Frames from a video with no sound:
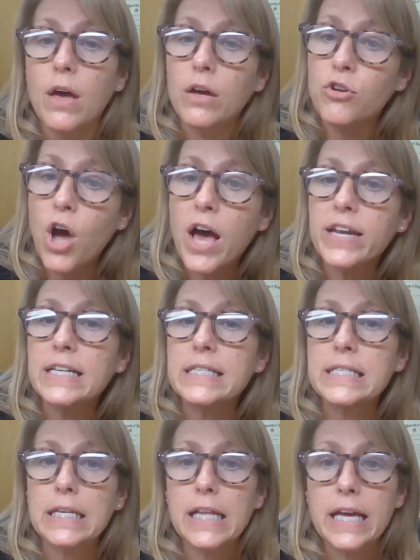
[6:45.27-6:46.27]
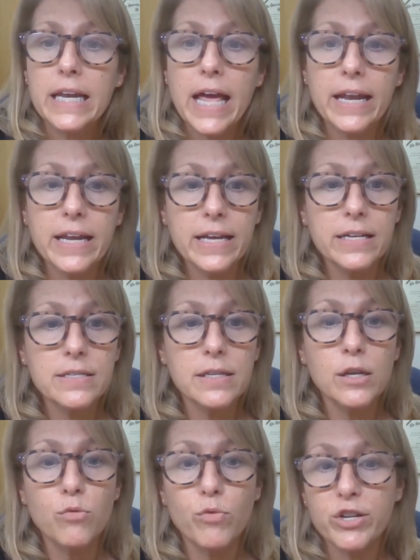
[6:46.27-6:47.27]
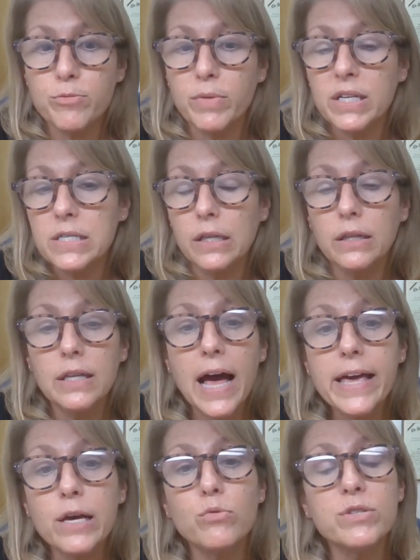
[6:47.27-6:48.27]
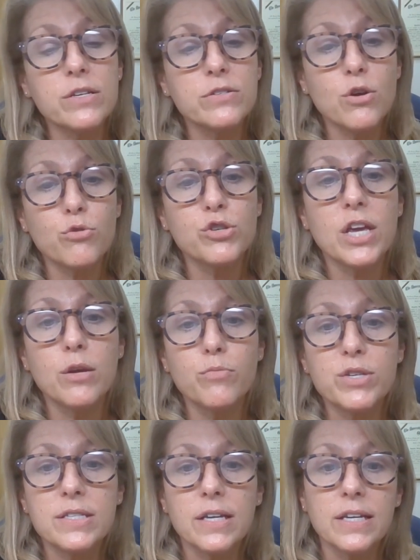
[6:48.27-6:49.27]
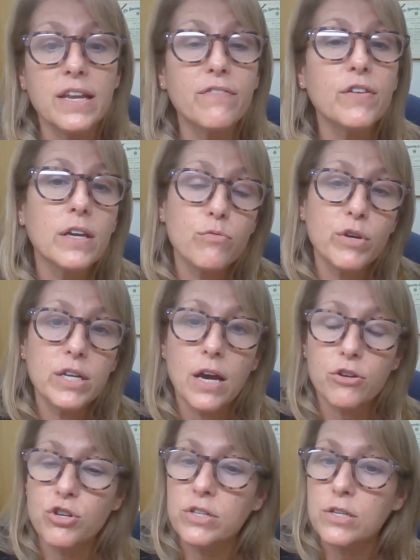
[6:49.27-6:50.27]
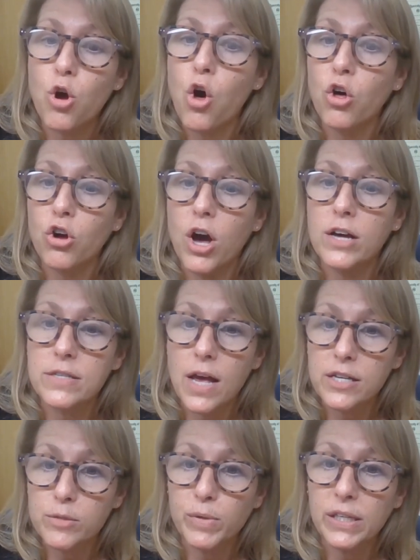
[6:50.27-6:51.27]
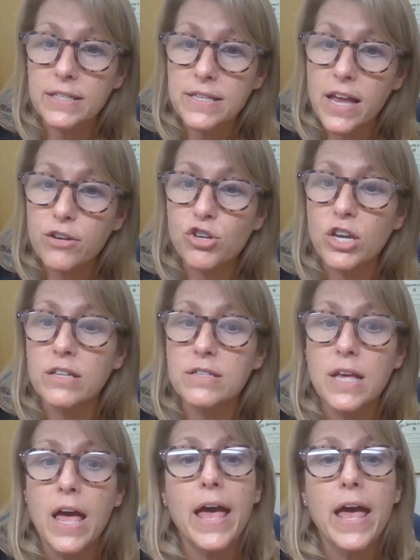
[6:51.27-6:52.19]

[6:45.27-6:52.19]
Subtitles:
non-insulin and insulin regimens alike was associated with significant reductions in all-cause hospitalizations